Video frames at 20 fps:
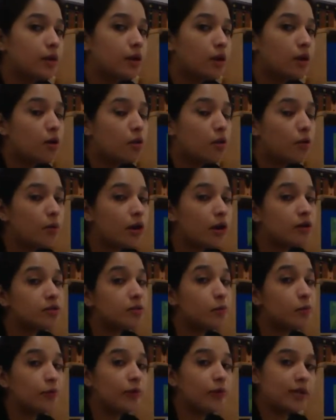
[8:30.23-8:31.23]
Where is it
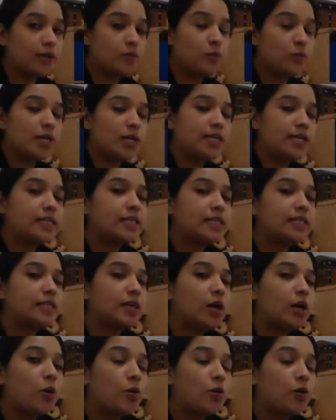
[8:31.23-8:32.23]
pointing when it says
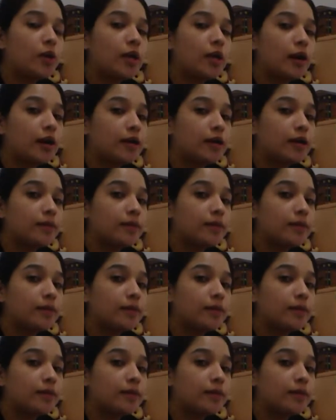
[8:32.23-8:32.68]
o'clock?